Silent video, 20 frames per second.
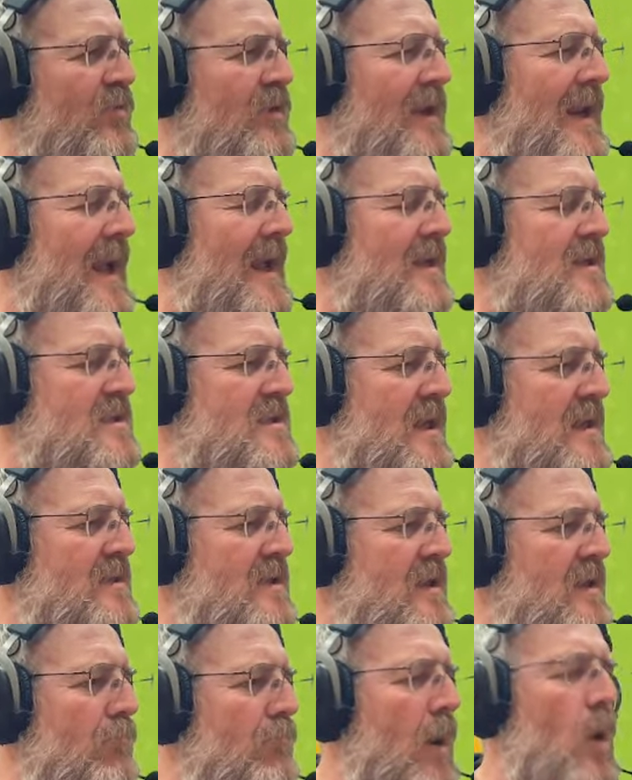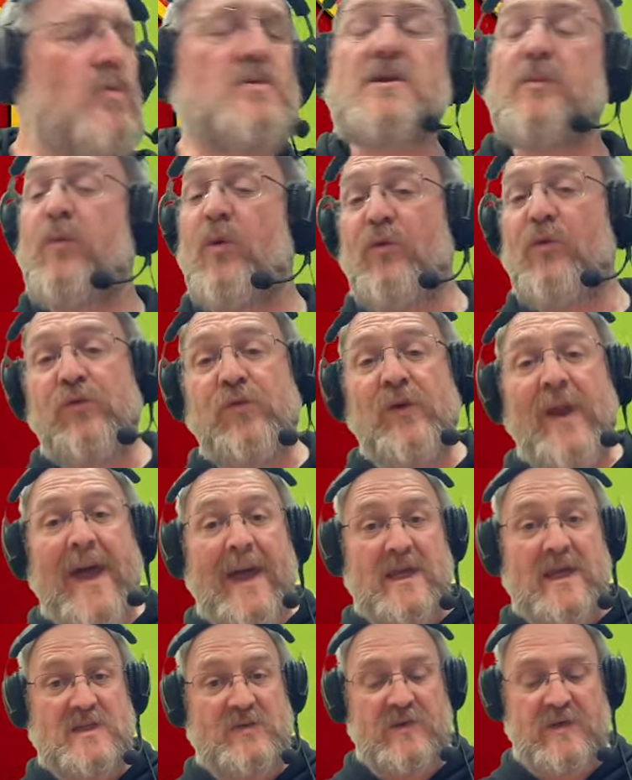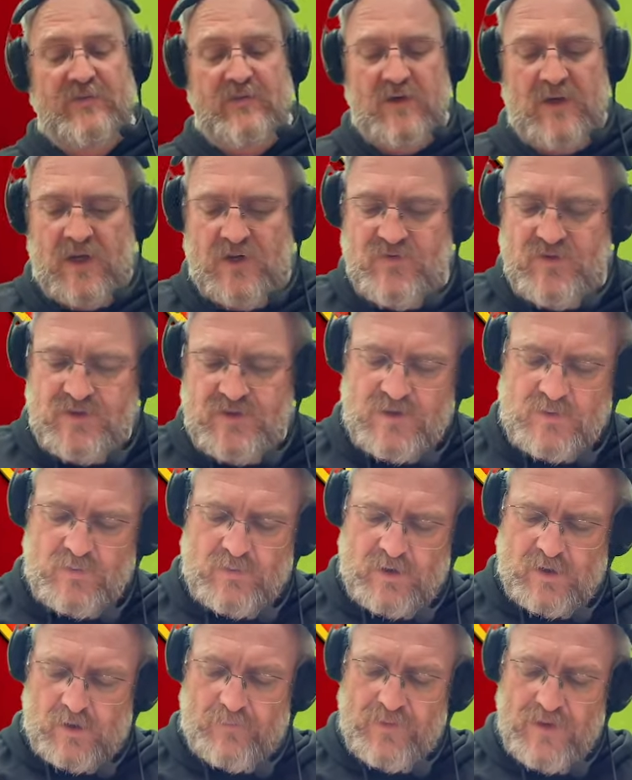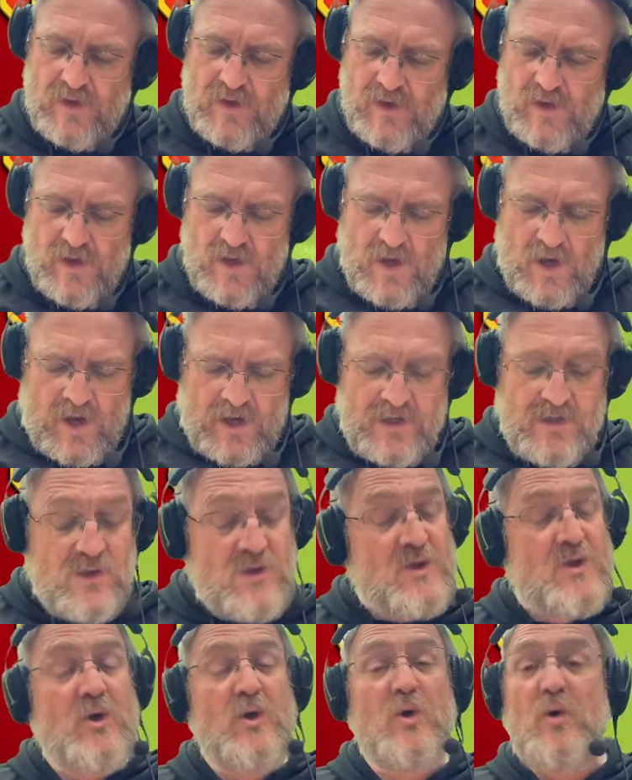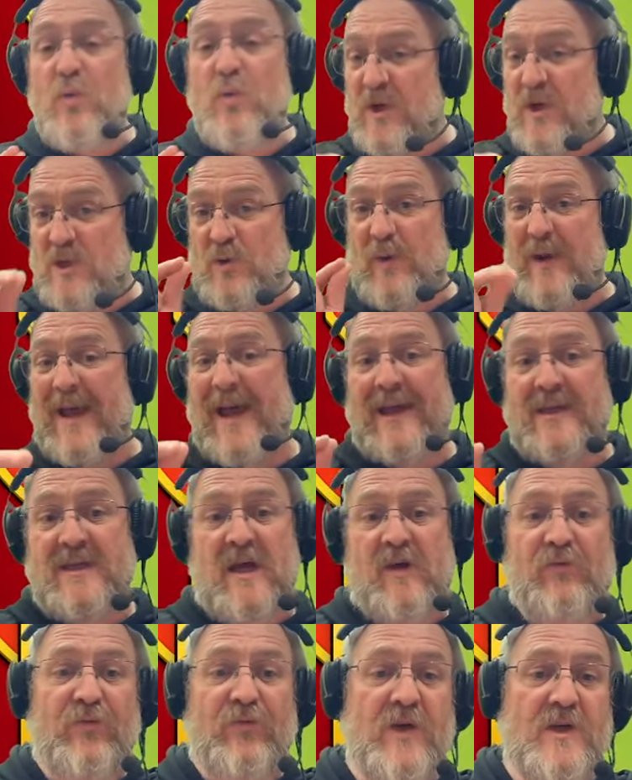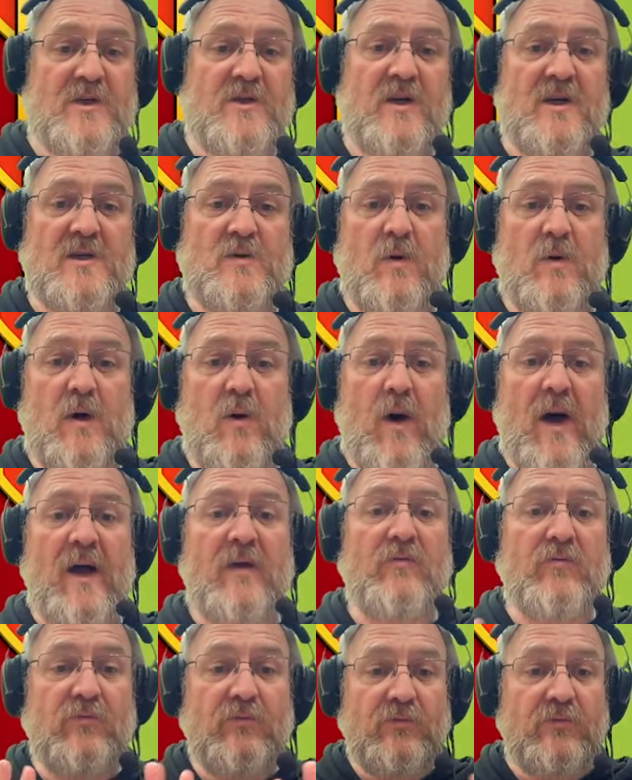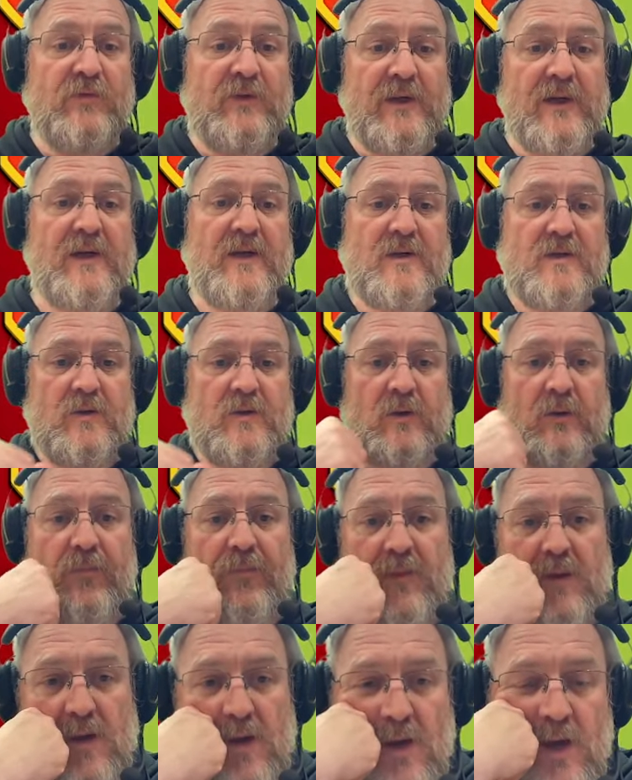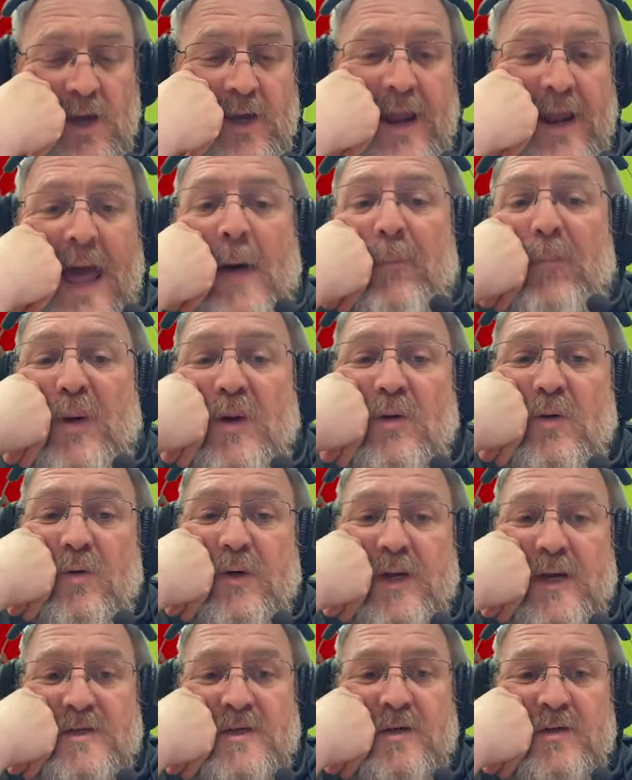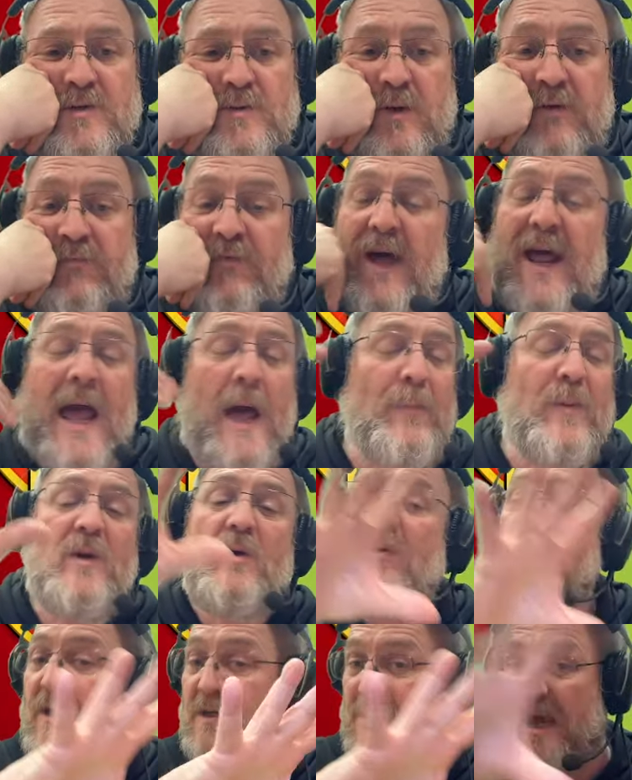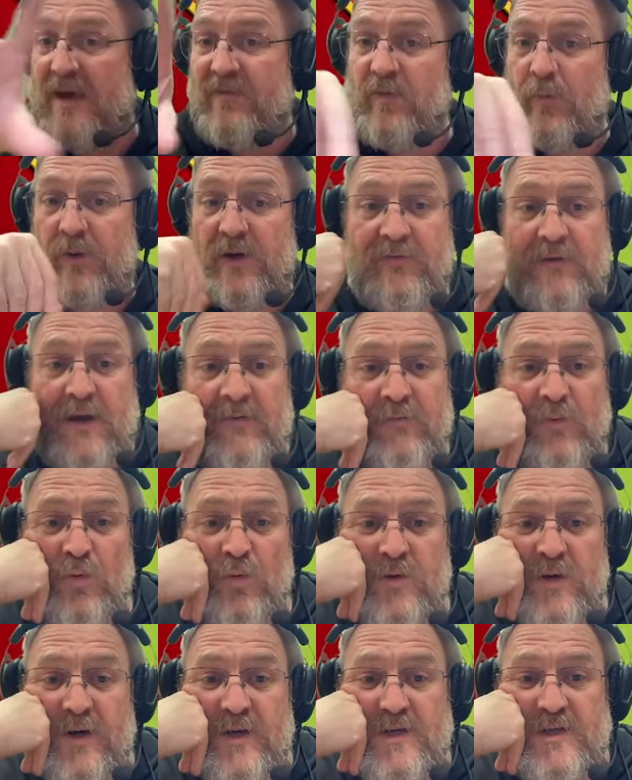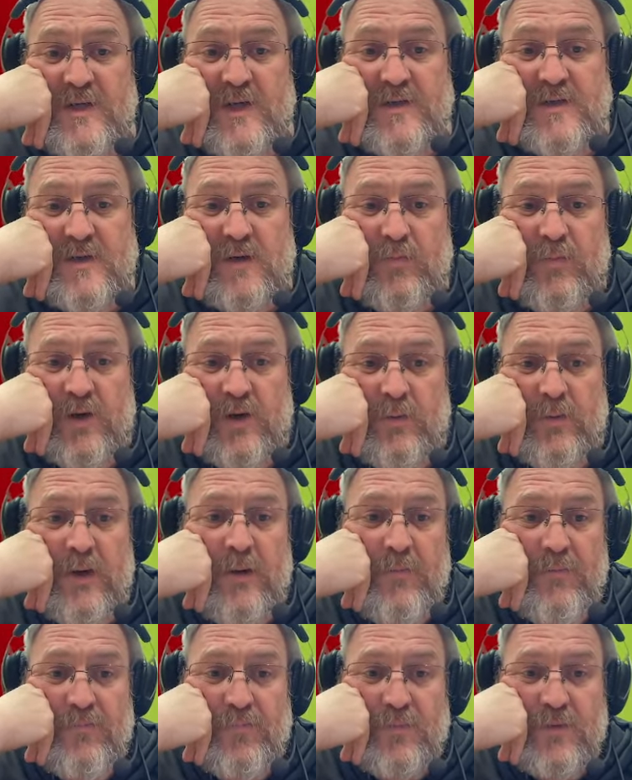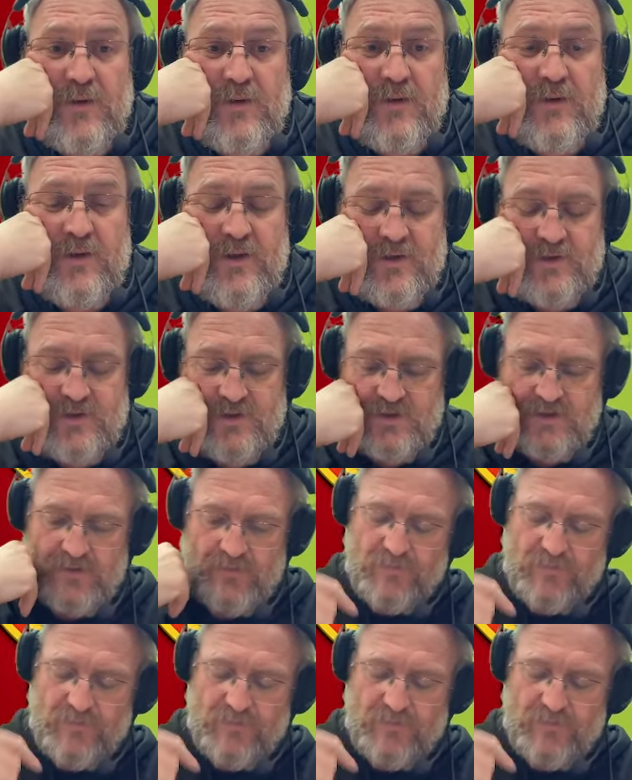Clans, they did multiple flags for different countries as well. I do wish we had that feature as well. I really do. And Happy New Year to you as well. In fact, Happy New Year to everybody, if I haven't already said so, by the way. Yes.